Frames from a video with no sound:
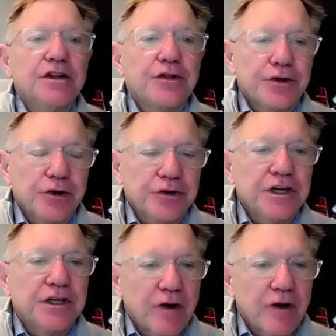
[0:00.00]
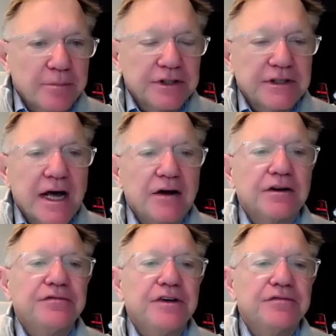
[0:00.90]
The third thing drops it down to
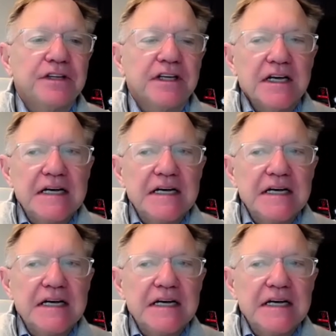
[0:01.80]
50.